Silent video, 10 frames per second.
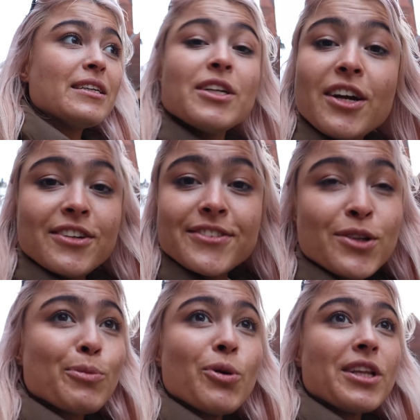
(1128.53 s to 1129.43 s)
But no, it's
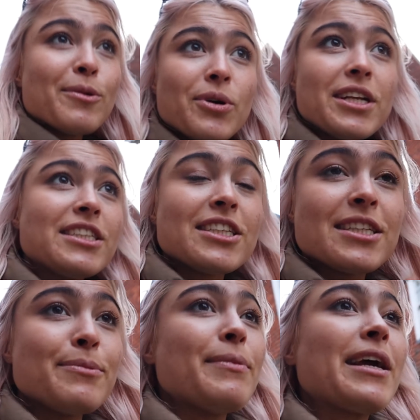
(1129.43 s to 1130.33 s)
not the point. The point is just
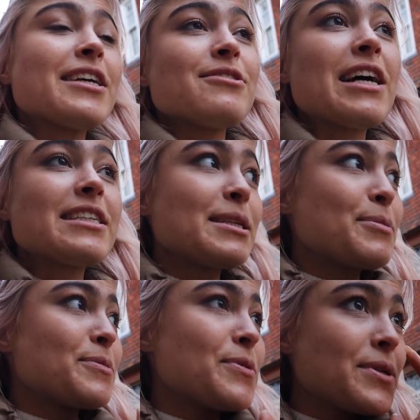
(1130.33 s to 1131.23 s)
to make it as relaxing as
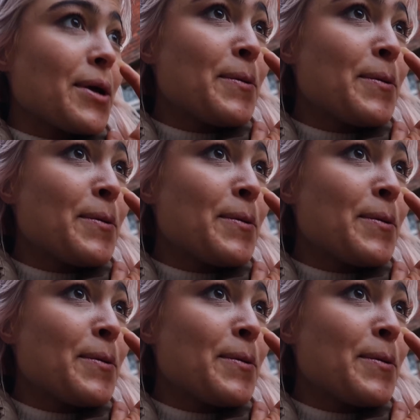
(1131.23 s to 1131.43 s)
possible. So